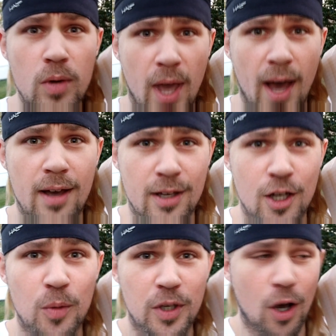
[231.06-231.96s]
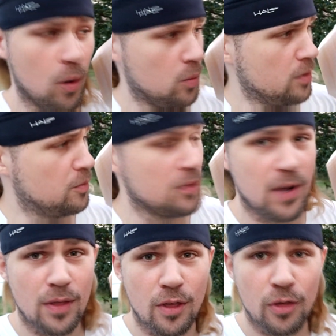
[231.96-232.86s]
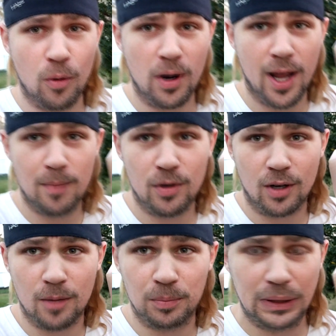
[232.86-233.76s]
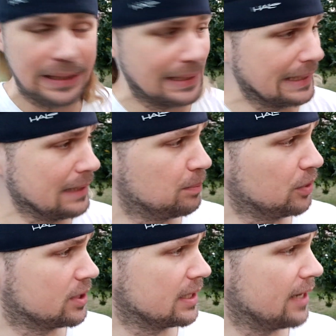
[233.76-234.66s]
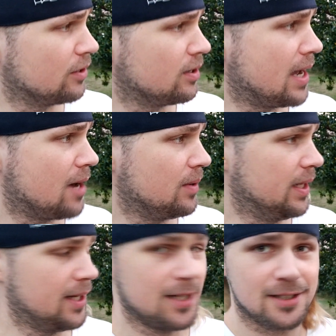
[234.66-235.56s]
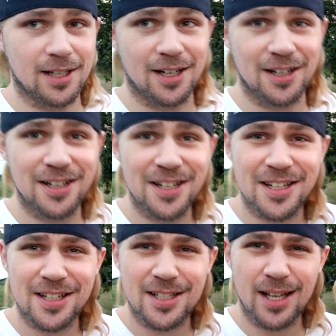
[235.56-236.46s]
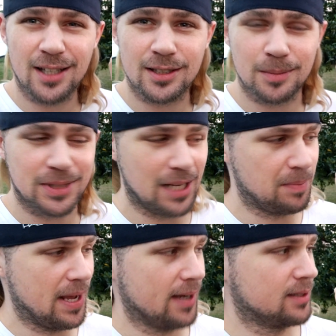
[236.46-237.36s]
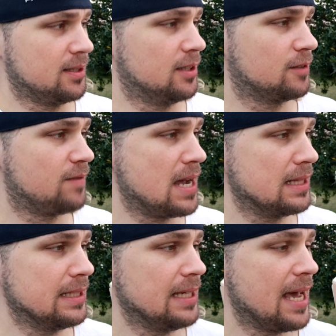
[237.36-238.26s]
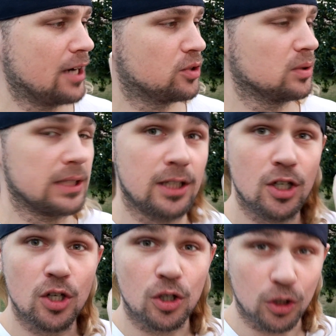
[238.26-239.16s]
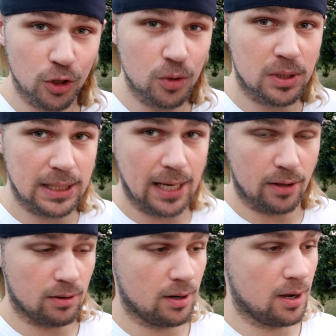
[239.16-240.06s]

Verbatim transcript: Yeah, here we go. We've, we've got the Thor hammer completely put together now. It has uh, taken some setbacks. It's finally actually glued together.